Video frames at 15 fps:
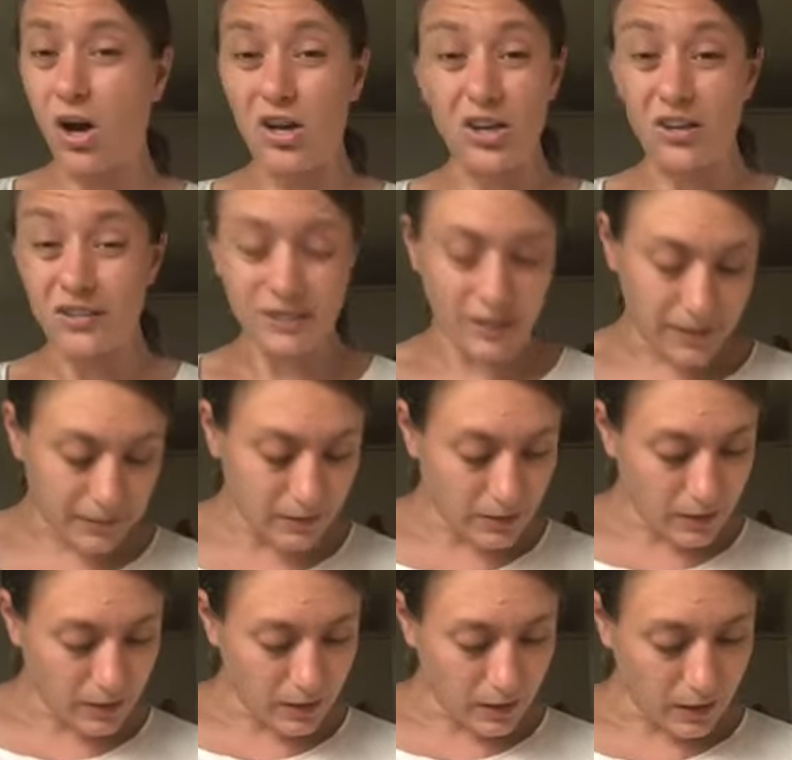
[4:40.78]
I liked it.
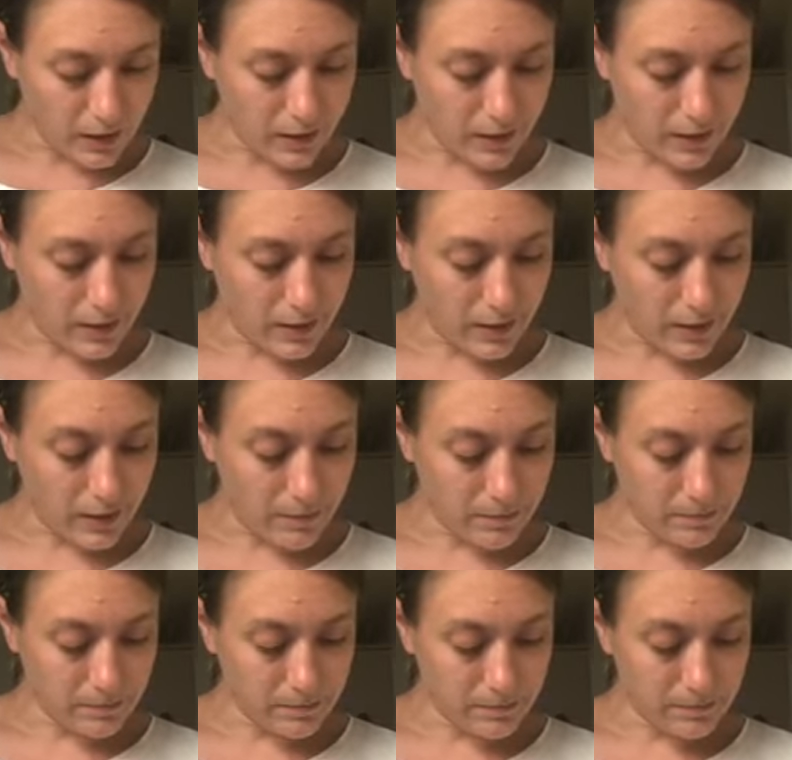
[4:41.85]

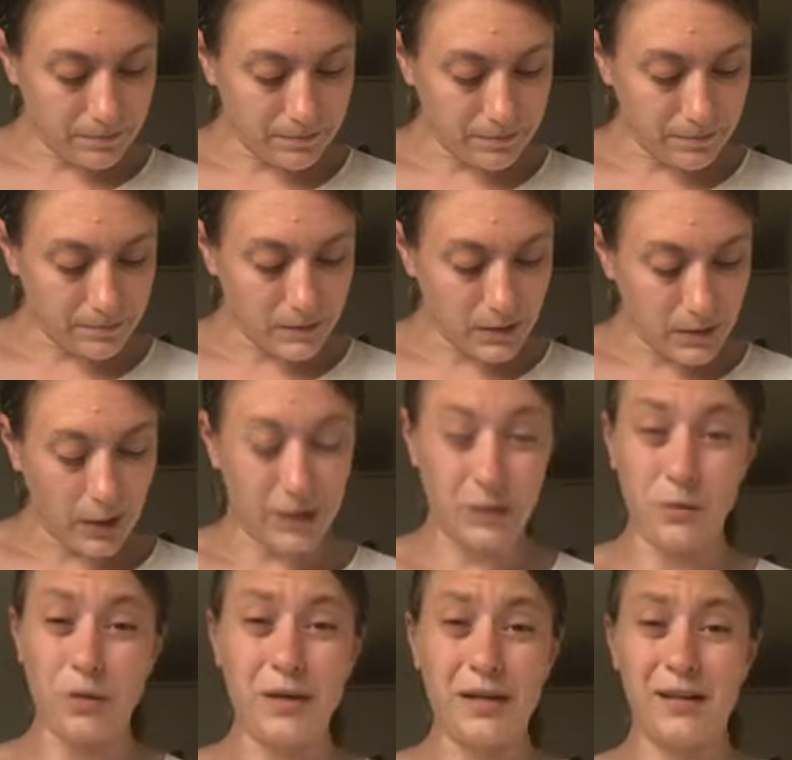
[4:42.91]
And
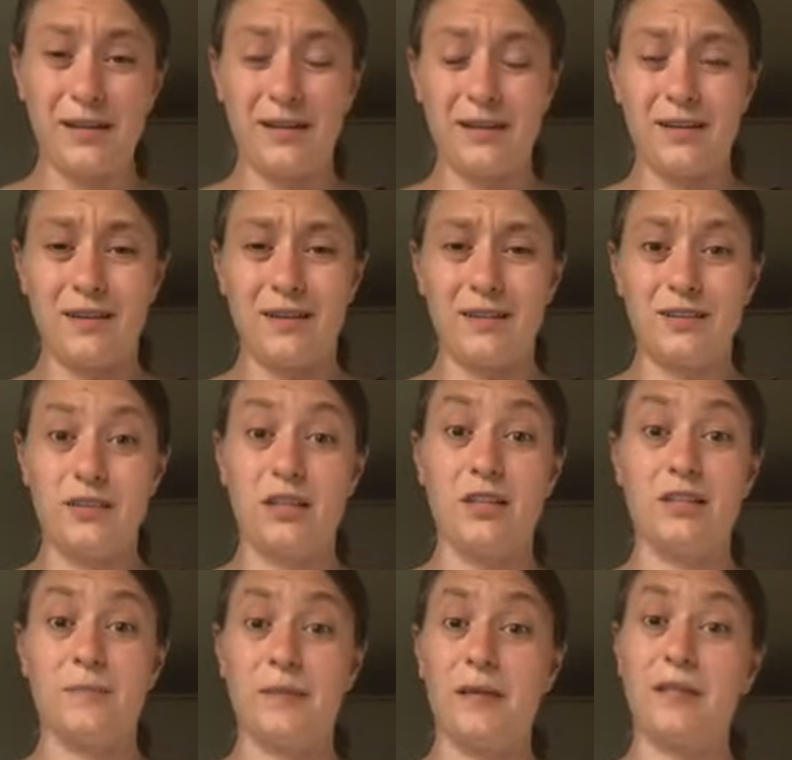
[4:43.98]
you want it
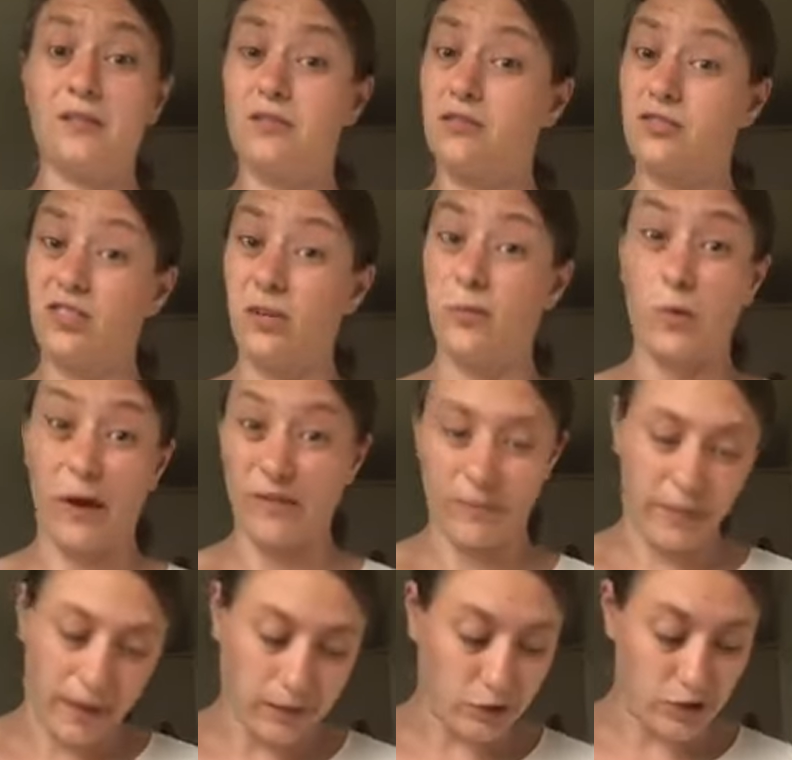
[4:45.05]
until it's beginning to come away
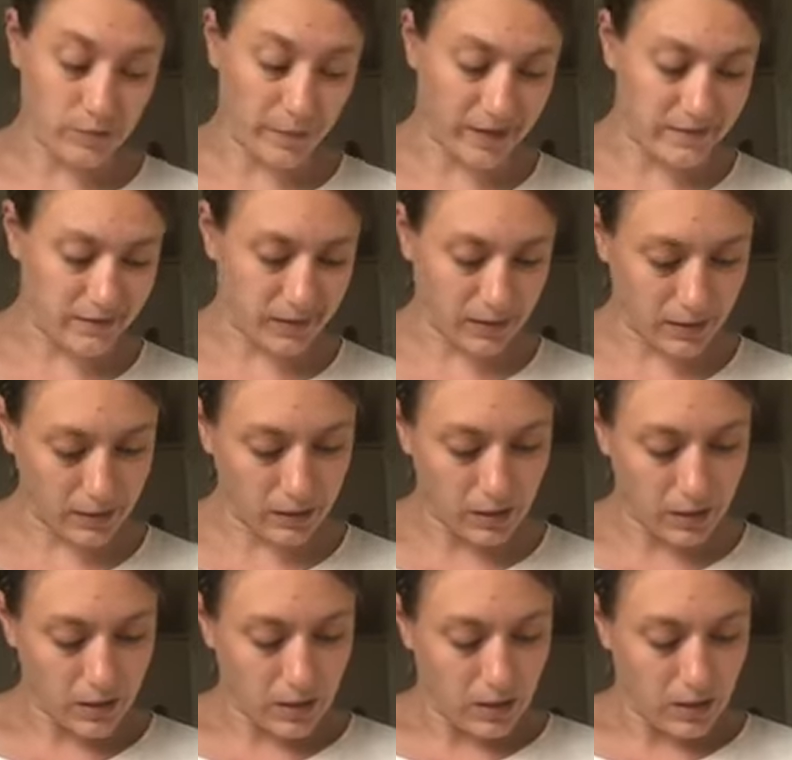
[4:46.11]
from the edges, basically.